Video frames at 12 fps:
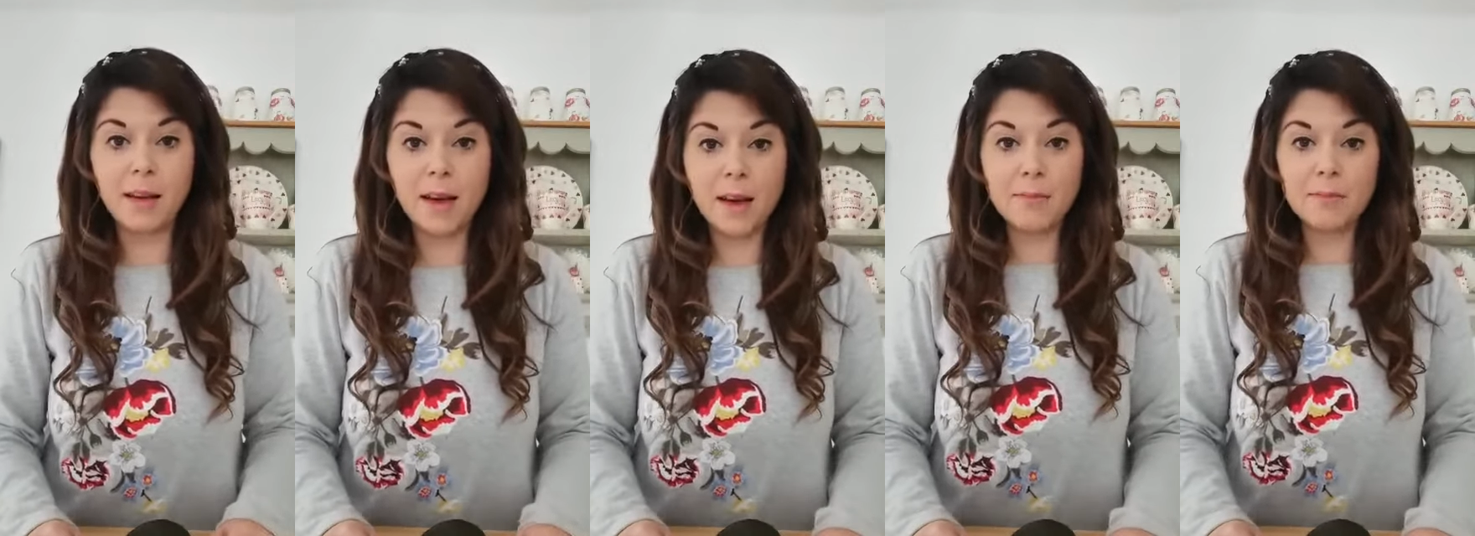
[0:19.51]

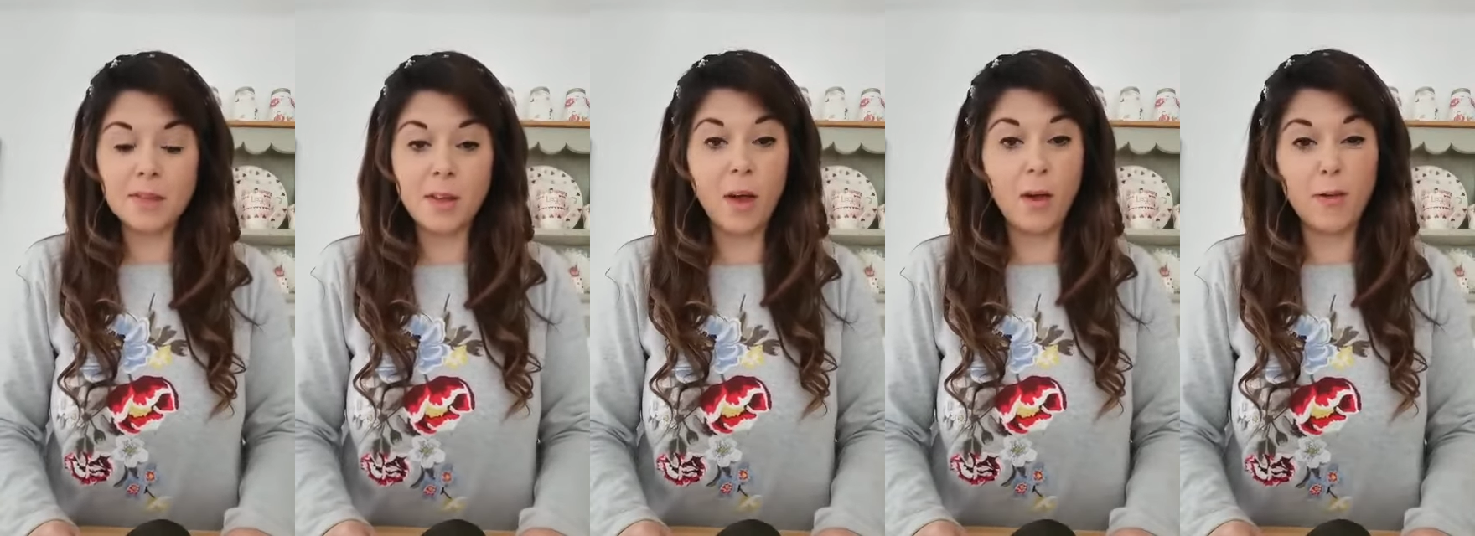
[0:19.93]
Um,
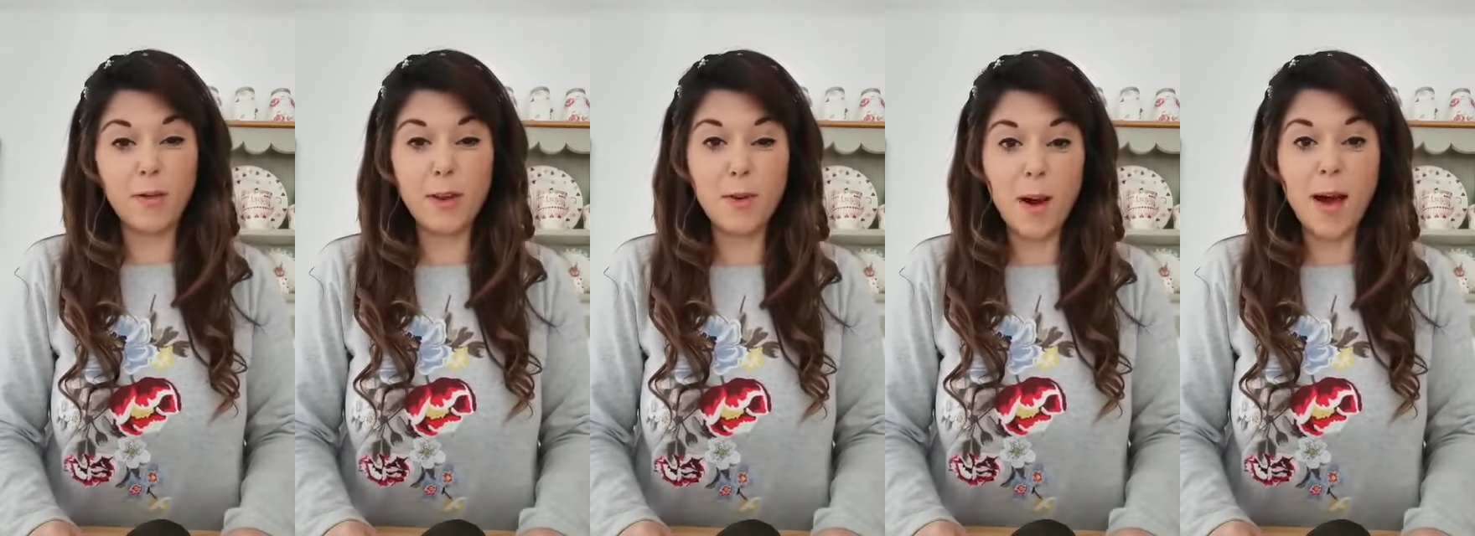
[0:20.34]
so
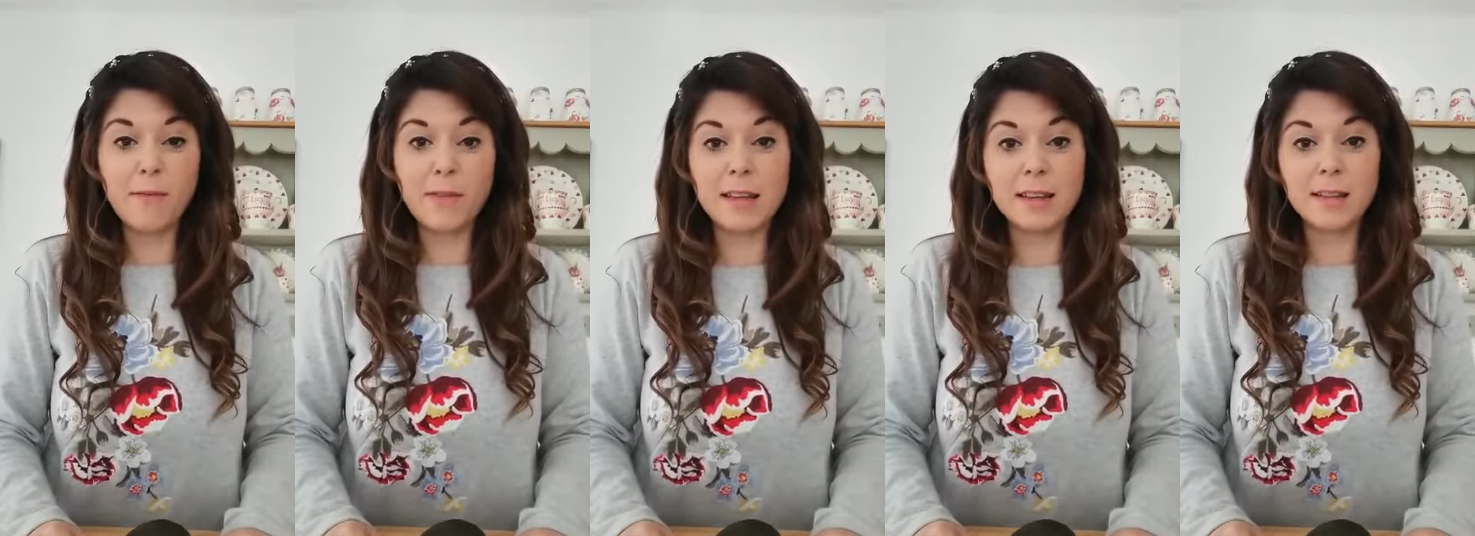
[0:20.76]
hopefully you'll
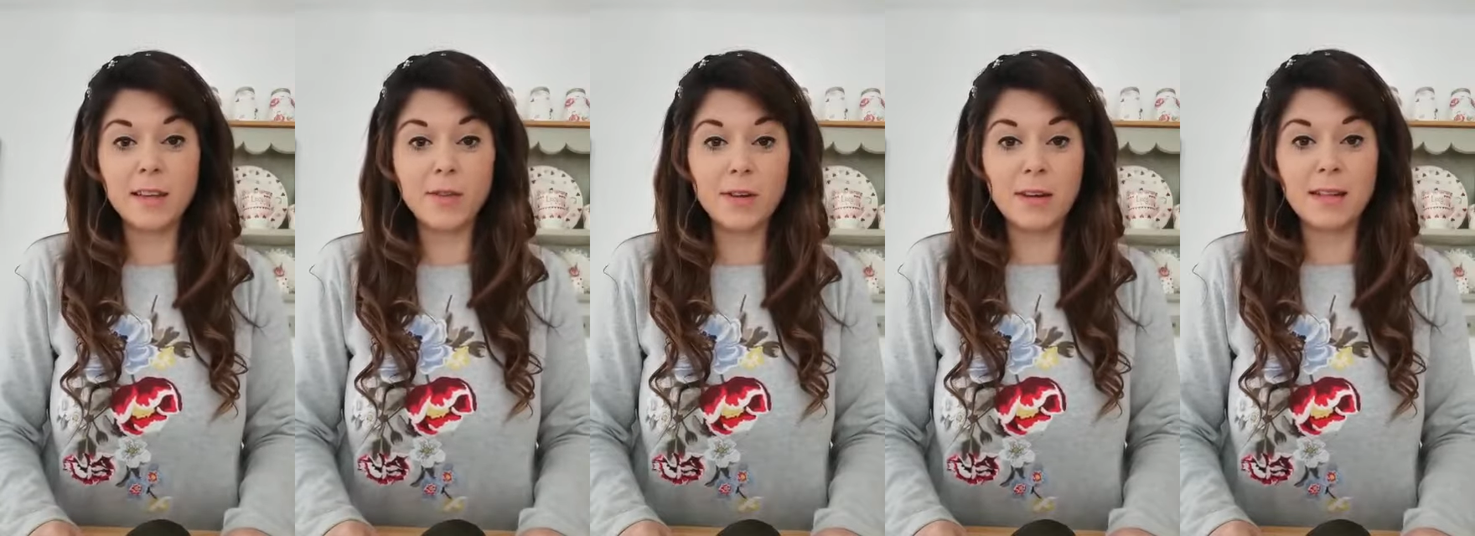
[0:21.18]
have these
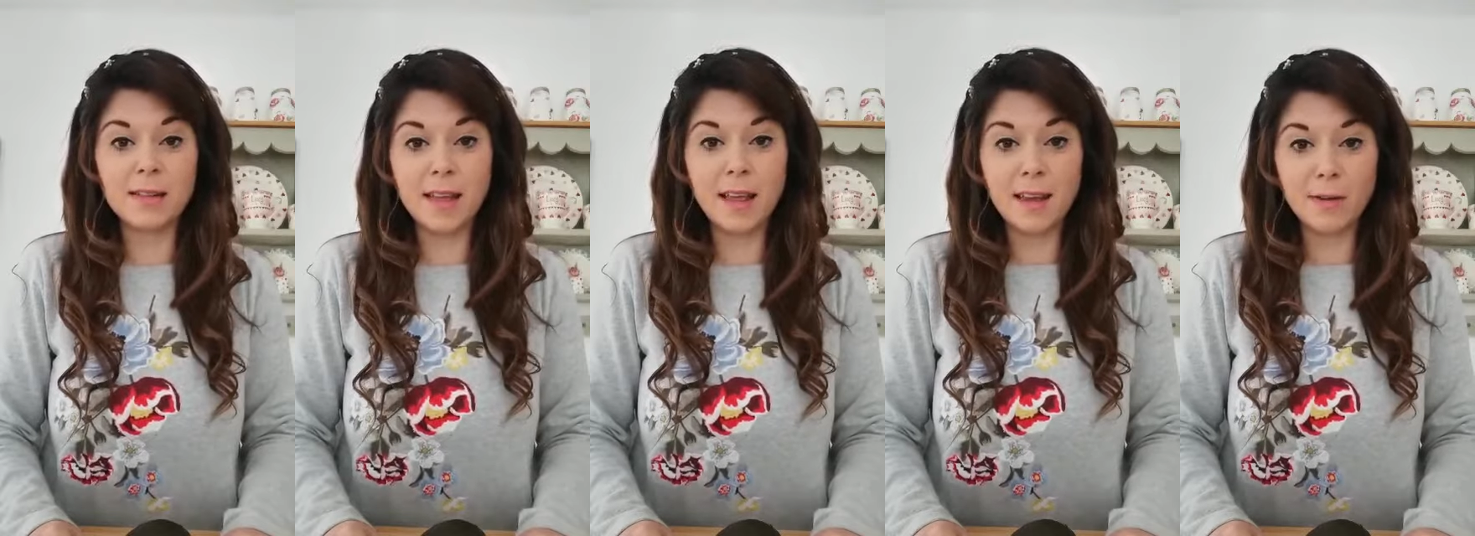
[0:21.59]

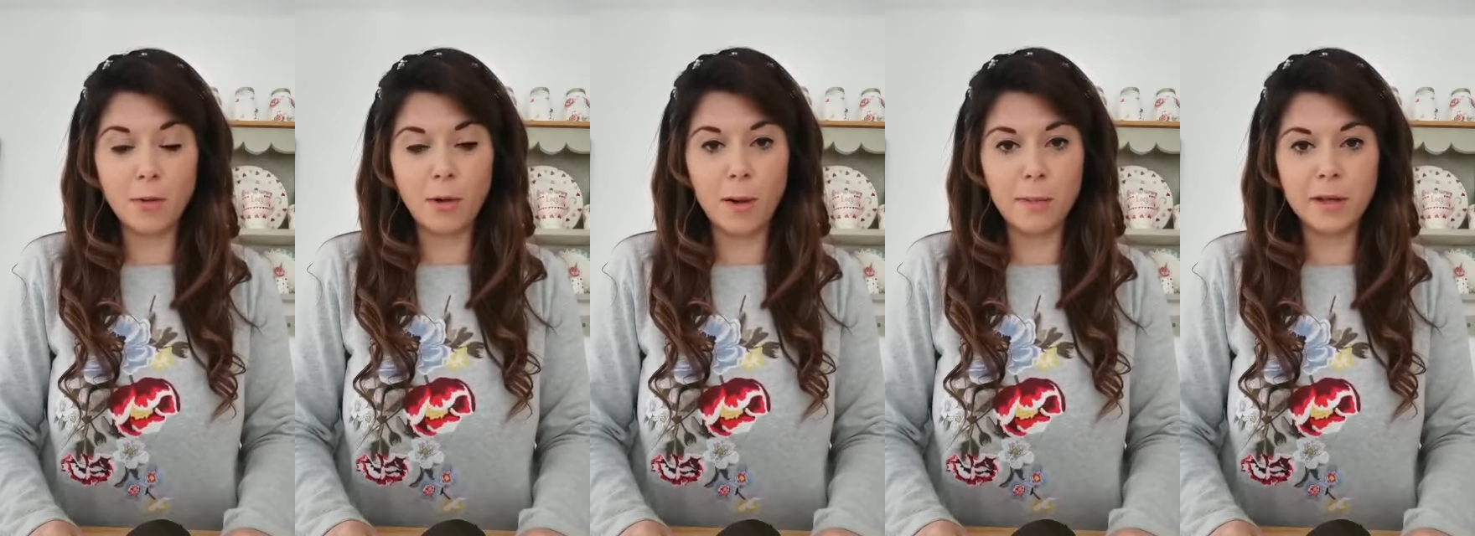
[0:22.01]
ingredients in
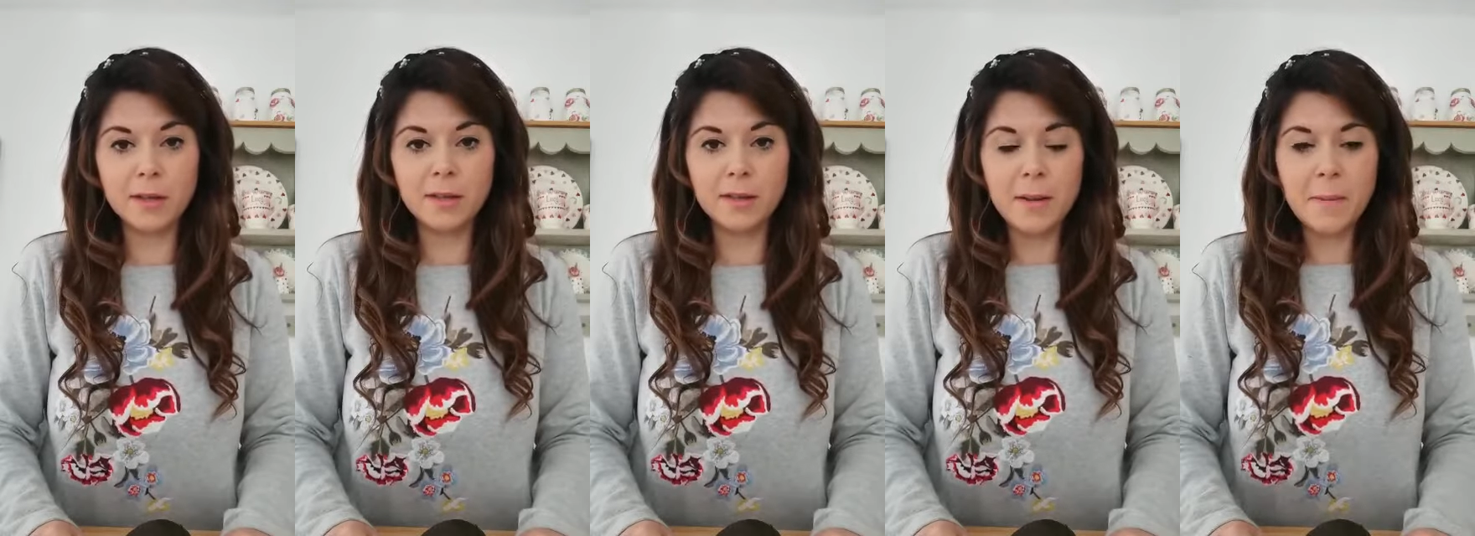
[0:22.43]
your
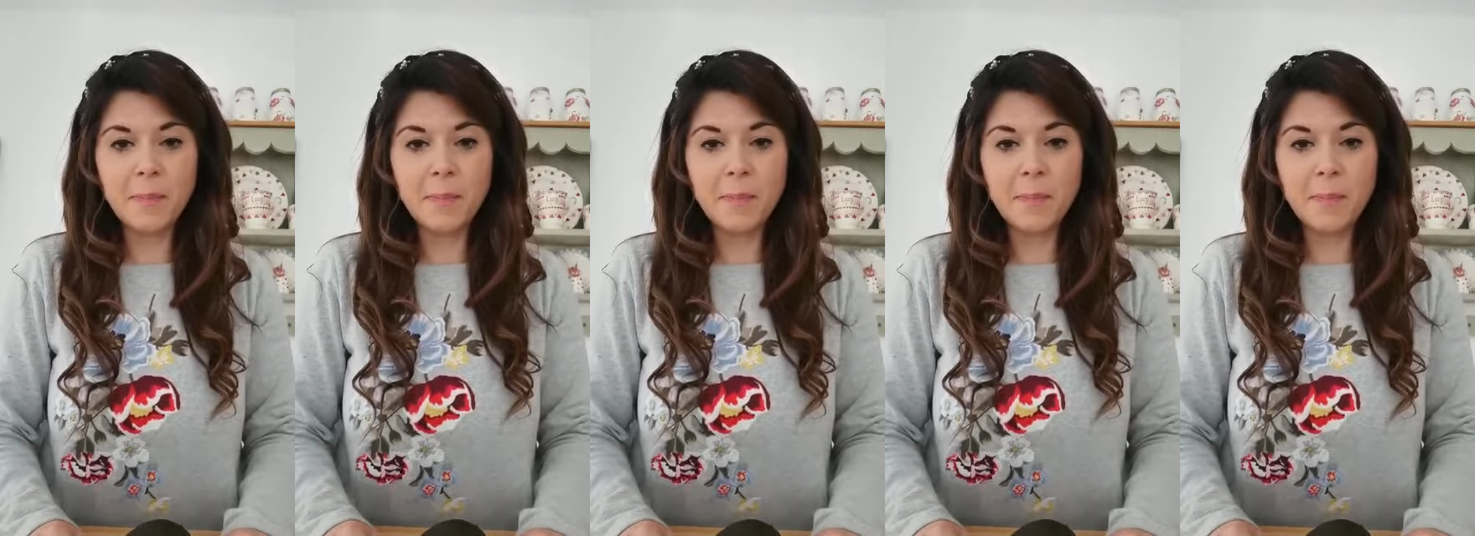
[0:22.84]
cupboards.